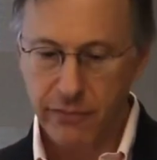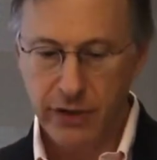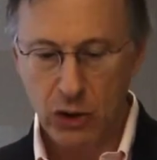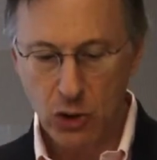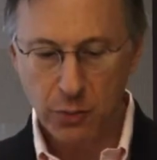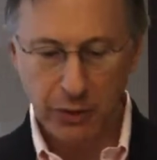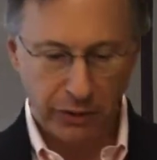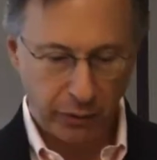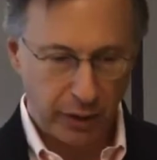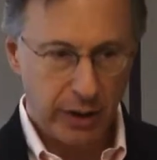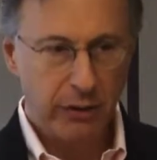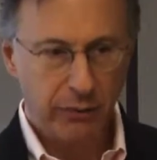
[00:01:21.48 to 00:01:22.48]
Then you put
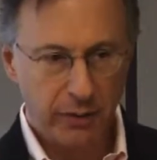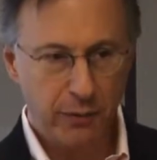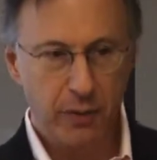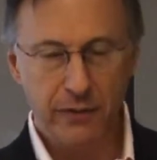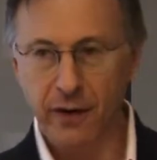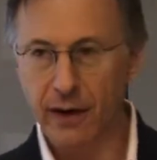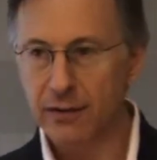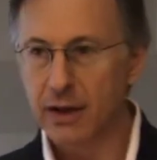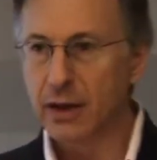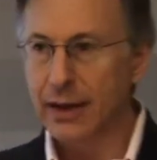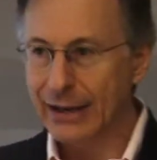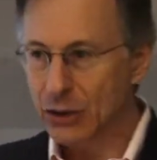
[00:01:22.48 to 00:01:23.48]
3, 3.45.
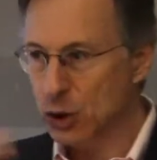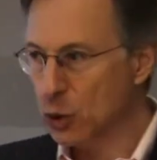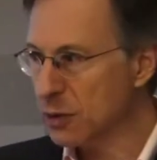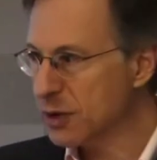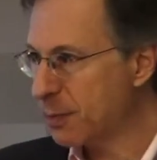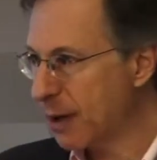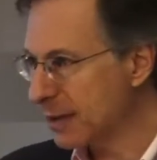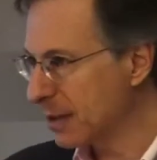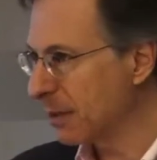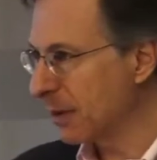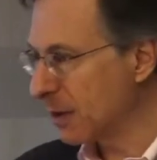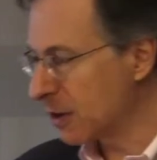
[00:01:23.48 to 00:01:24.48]
And it's your
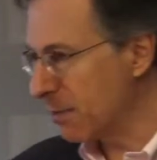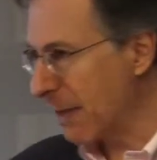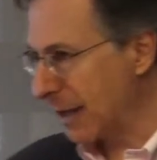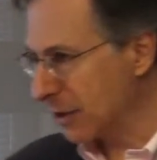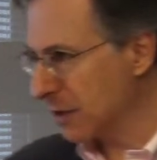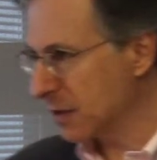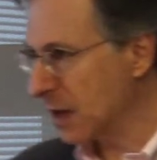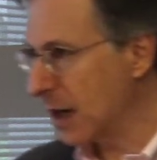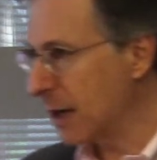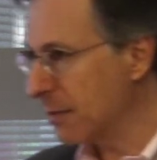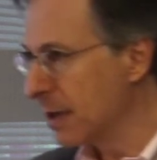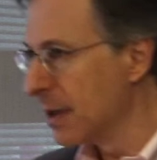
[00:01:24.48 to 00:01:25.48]
responsibility to manage the
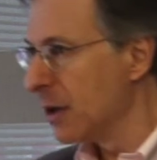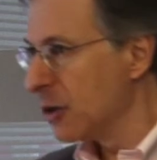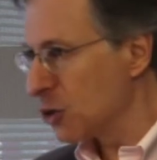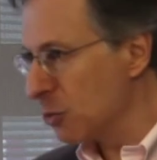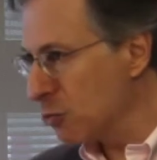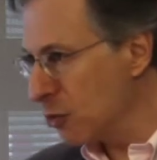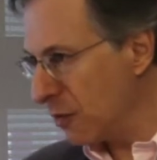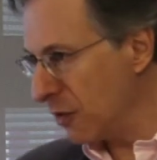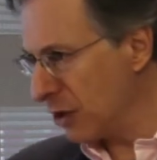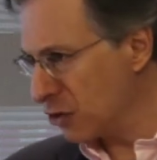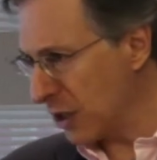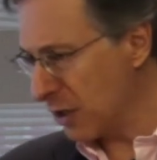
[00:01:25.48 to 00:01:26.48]
time, to move
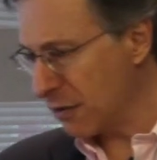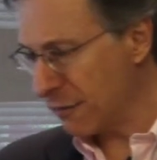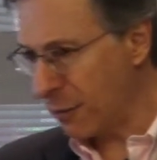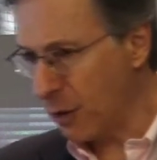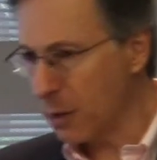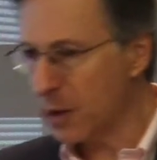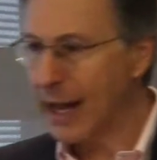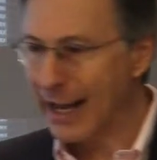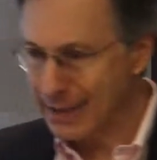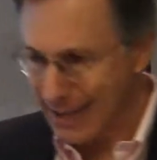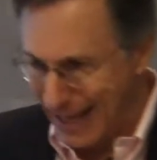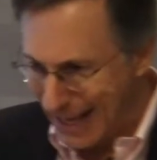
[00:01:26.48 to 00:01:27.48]
the agenda forward,
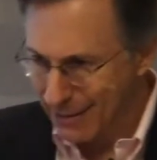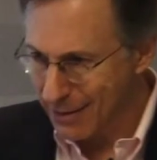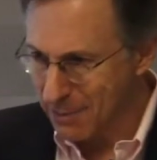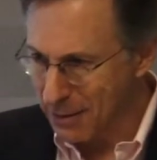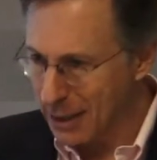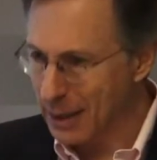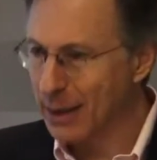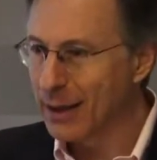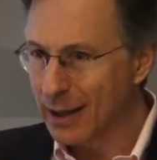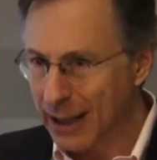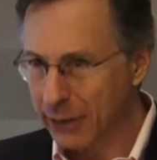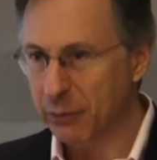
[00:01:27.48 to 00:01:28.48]
and to end the meeting
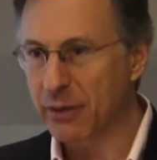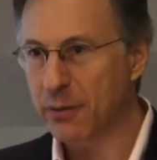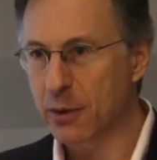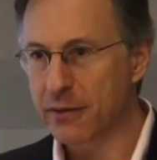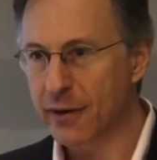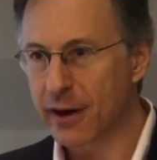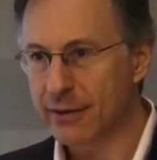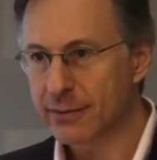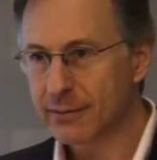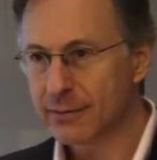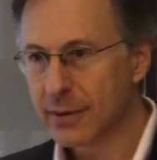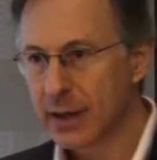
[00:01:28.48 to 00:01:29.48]
at 3.45.
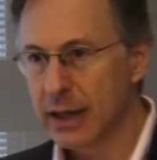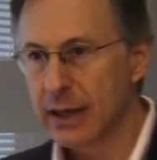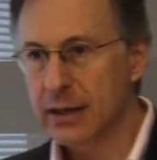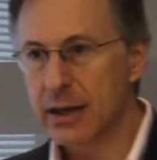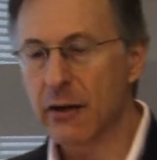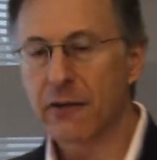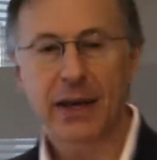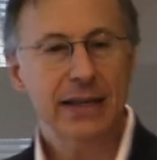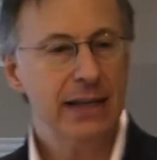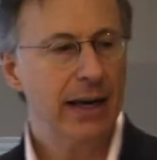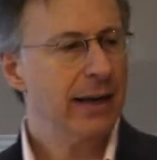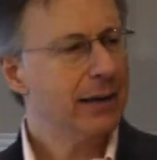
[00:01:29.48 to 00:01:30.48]
Now, if they
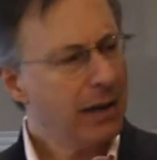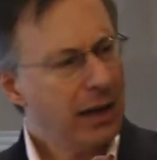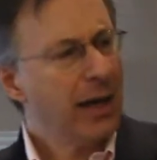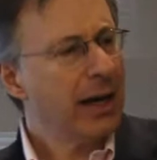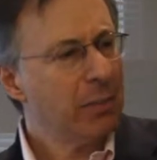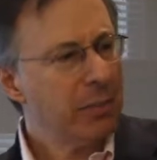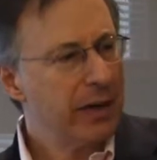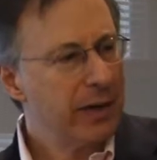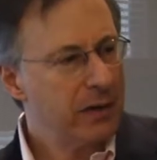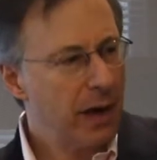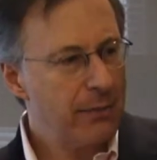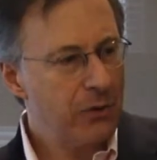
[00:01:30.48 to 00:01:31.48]
say, hey, I got plenty
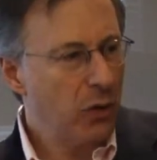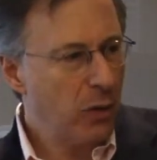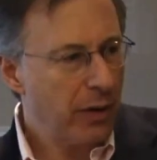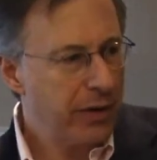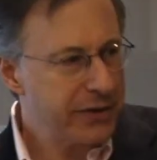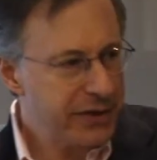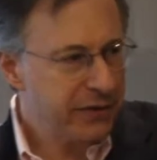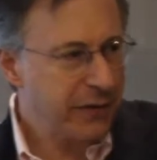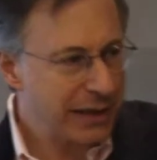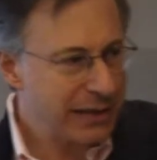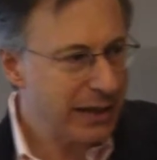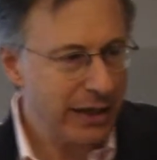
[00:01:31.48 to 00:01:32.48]
of time, don't worry, this is
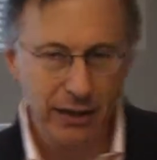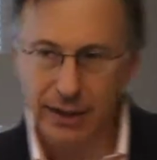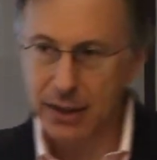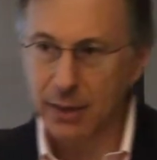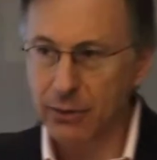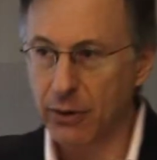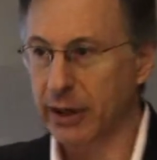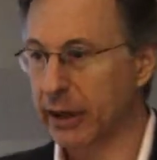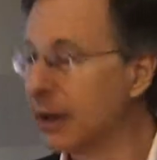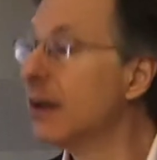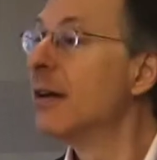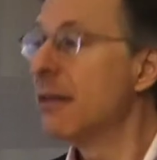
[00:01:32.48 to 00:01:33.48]
fascinating, let's keep
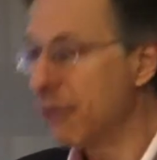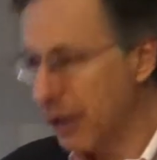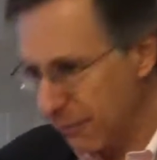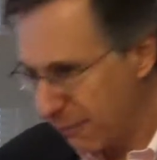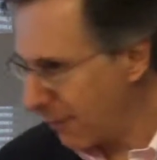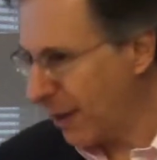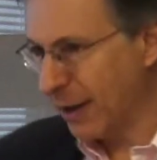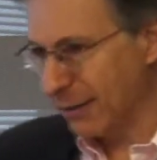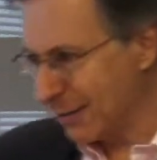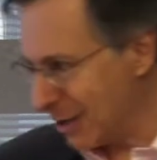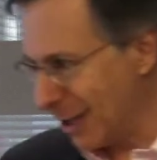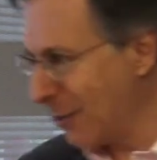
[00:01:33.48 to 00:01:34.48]
talking, then
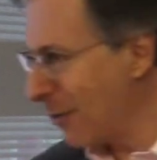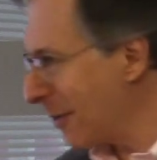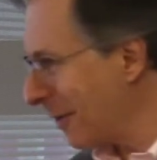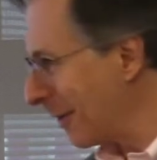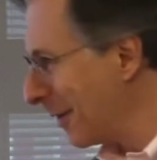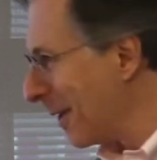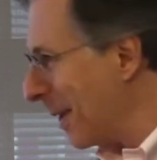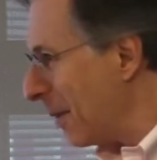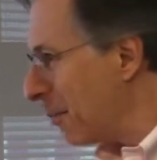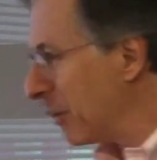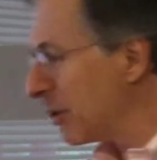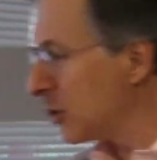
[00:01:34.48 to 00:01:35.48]
fine, stay longer.
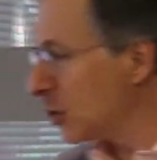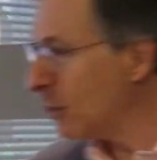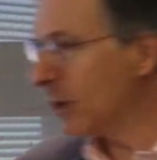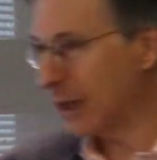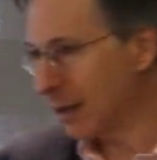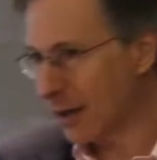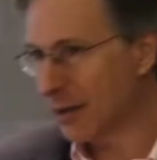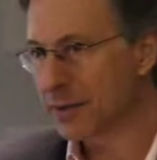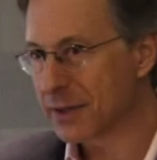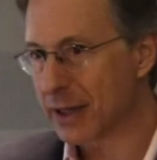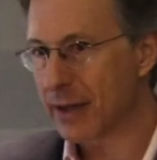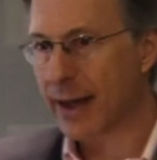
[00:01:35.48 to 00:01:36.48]
But assuming that they don't
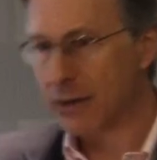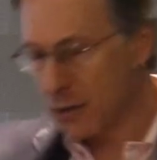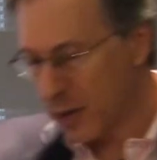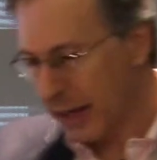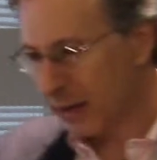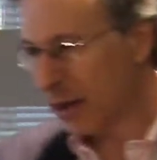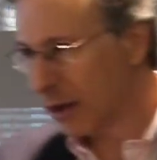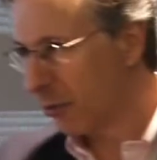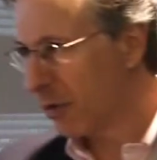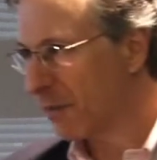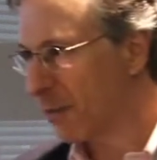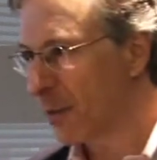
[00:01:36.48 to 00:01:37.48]
say that, you ended at
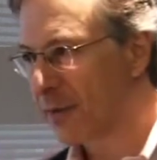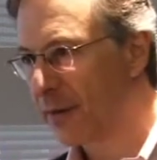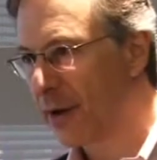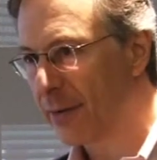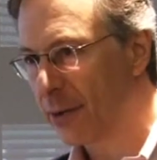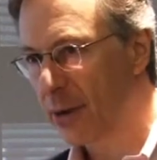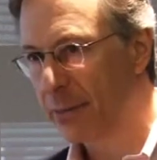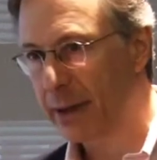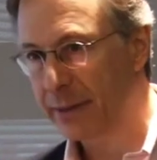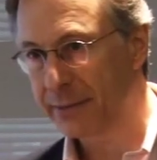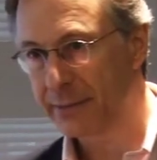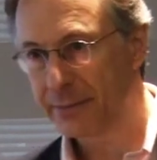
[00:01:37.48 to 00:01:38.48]
345 on the
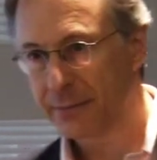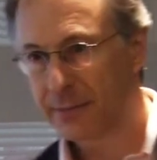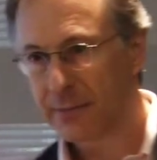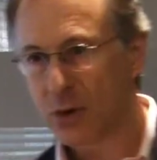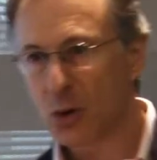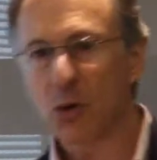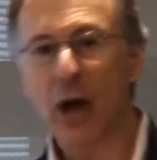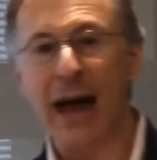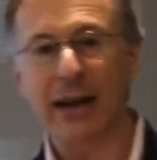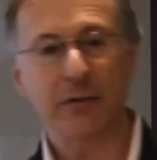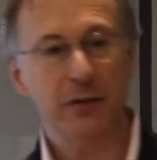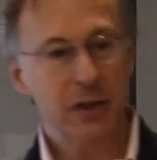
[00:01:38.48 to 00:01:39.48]
button
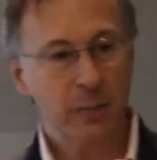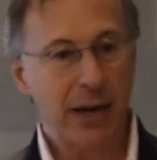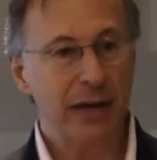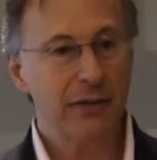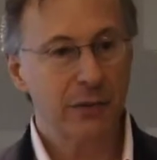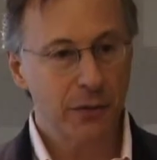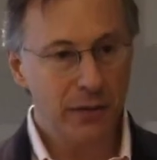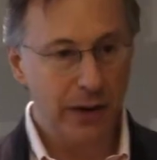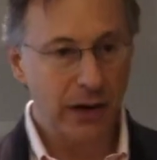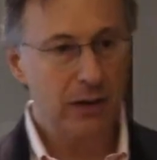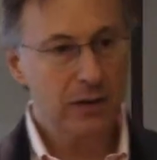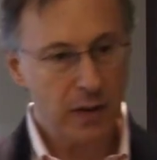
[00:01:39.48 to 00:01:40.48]
out of respect for
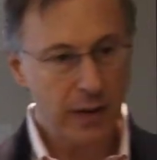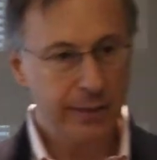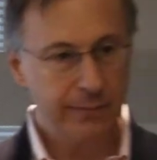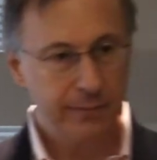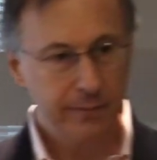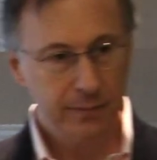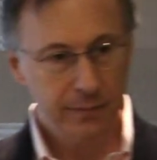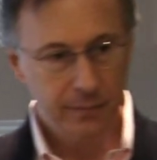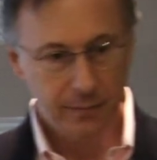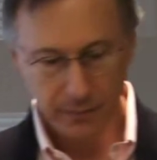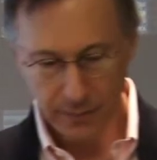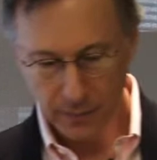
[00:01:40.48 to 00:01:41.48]
their time.
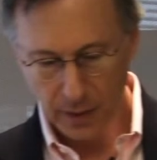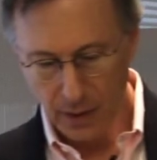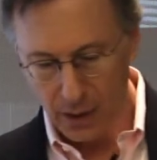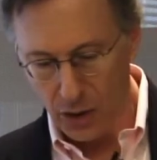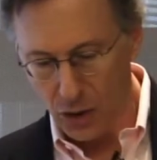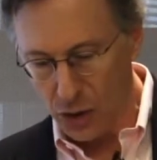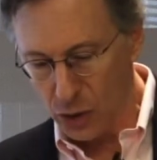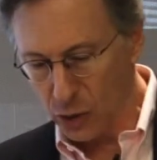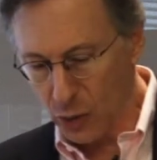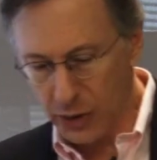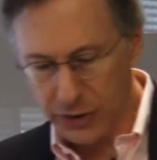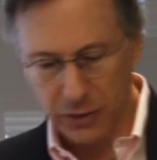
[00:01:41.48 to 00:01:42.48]

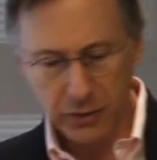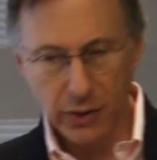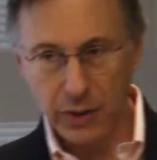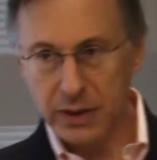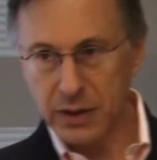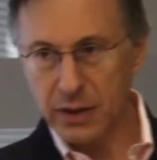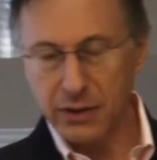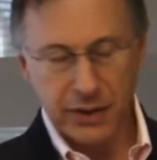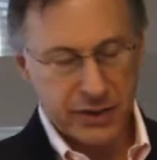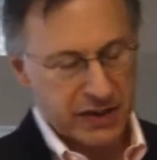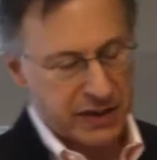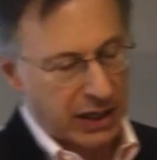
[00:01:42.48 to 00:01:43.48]
You'll also notice
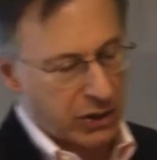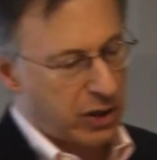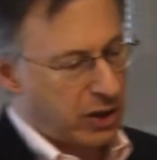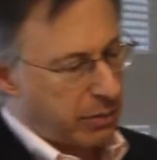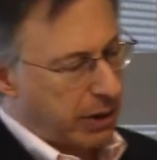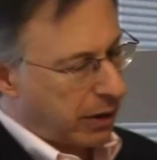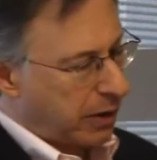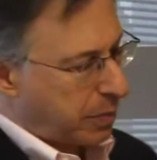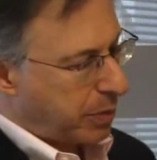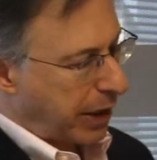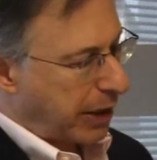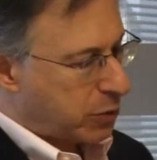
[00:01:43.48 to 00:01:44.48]
there's a section in the middle of the
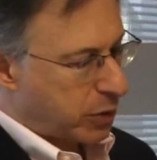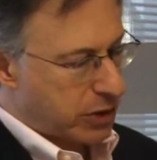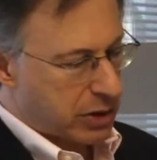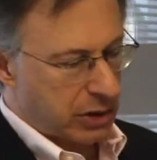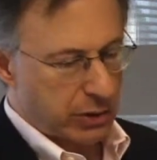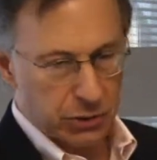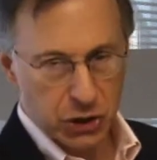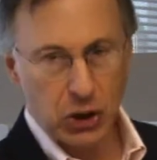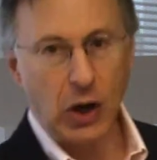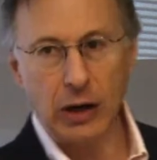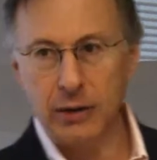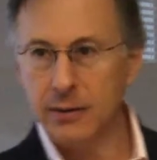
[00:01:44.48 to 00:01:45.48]
page which is a little
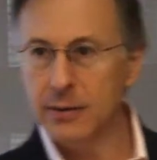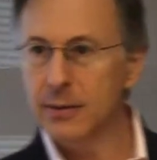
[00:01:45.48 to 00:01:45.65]
chart.